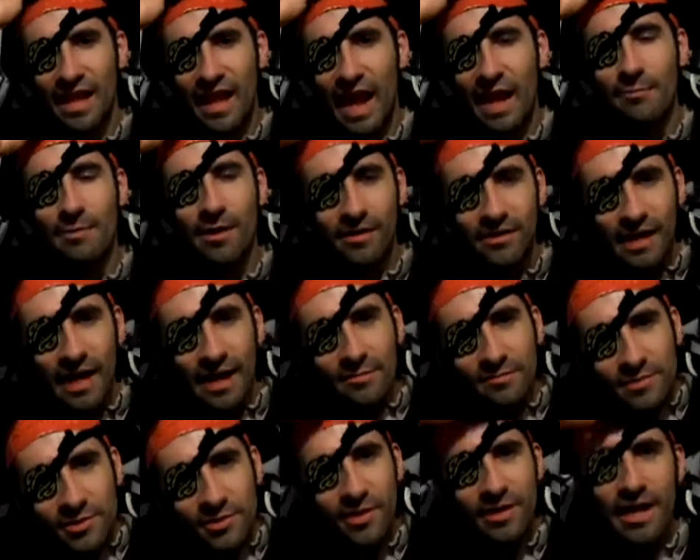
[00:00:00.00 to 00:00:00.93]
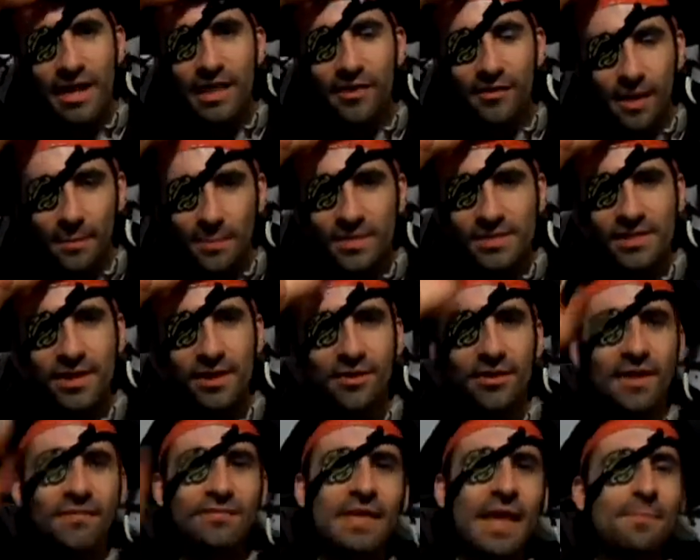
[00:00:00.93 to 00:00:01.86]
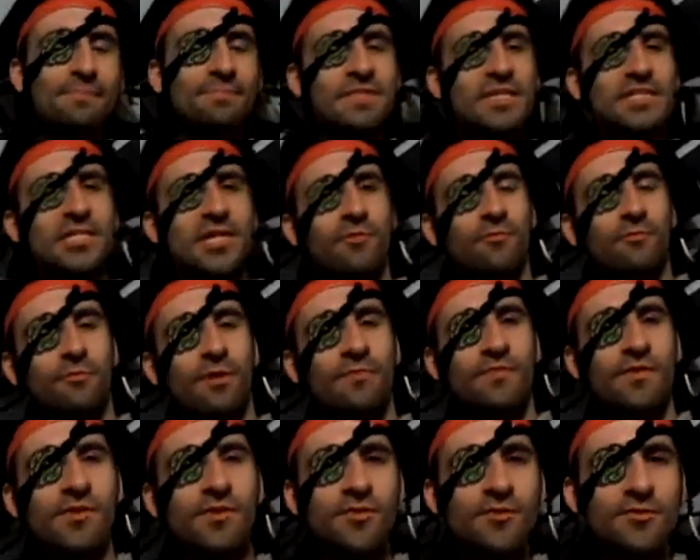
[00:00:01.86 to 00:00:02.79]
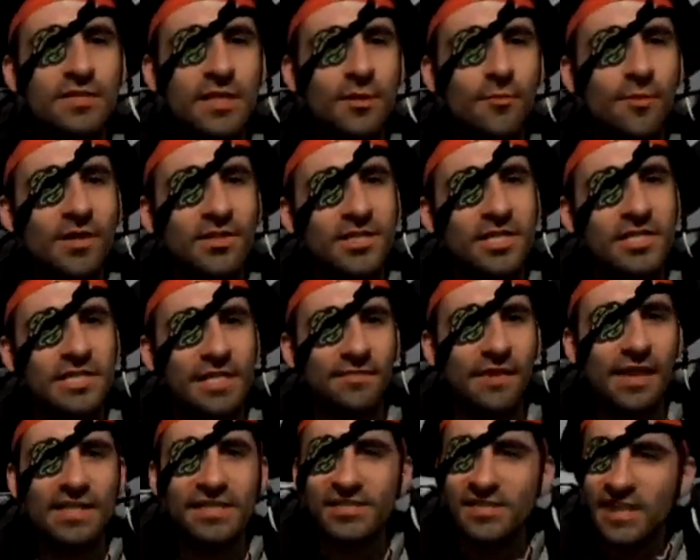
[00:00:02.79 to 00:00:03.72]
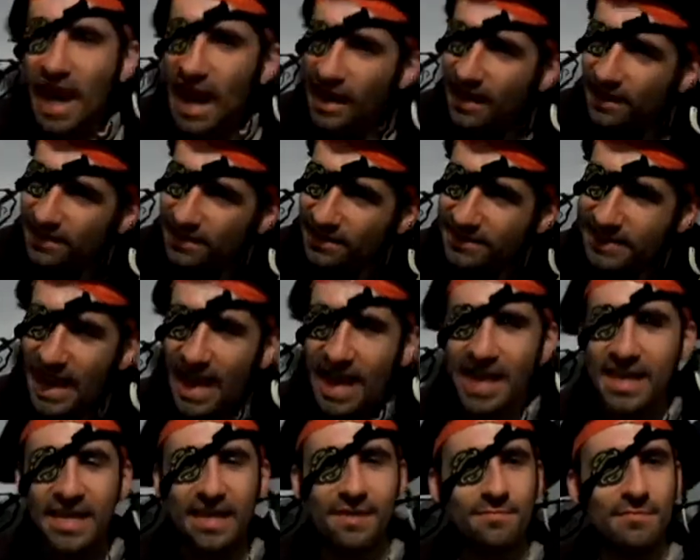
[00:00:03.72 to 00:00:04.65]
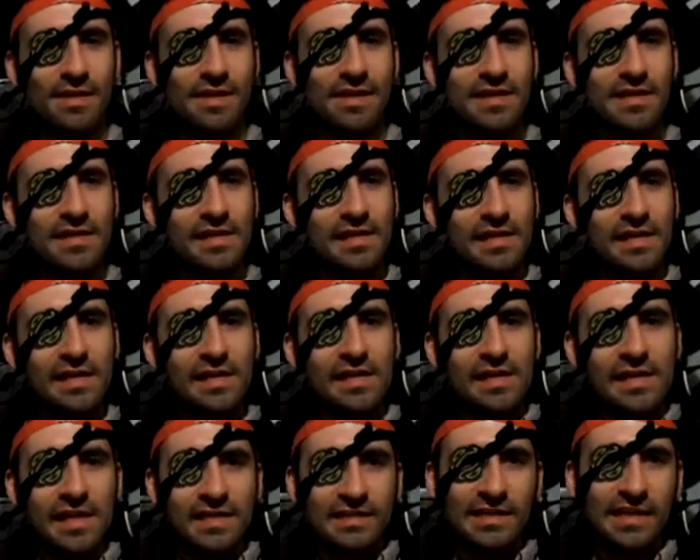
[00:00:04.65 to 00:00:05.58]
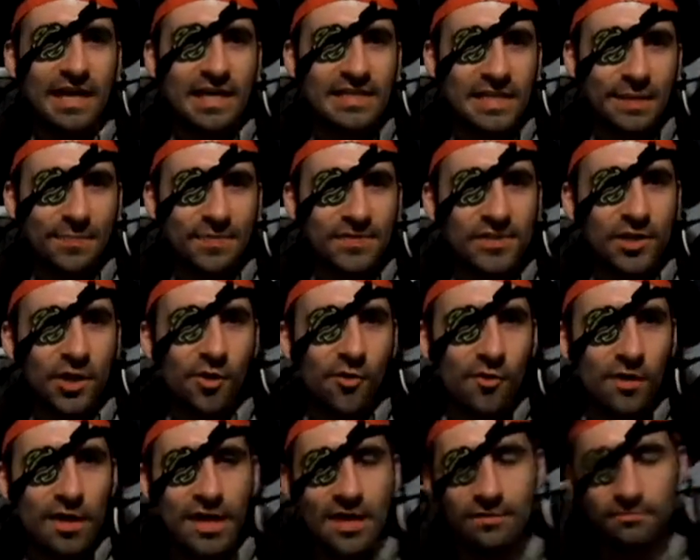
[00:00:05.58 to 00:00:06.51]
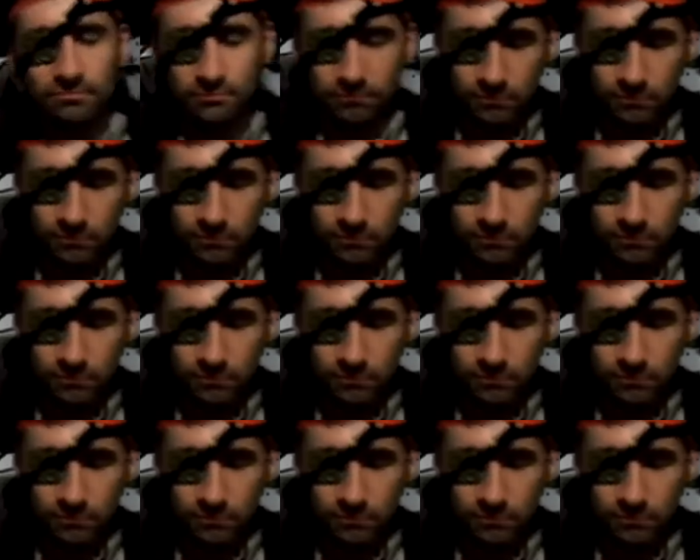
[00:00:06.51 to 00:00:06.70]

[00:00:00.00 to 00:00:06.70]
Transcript: And welcome to another episode of Captain Jeff Reviews and Questions Adventure Time. Today's episode...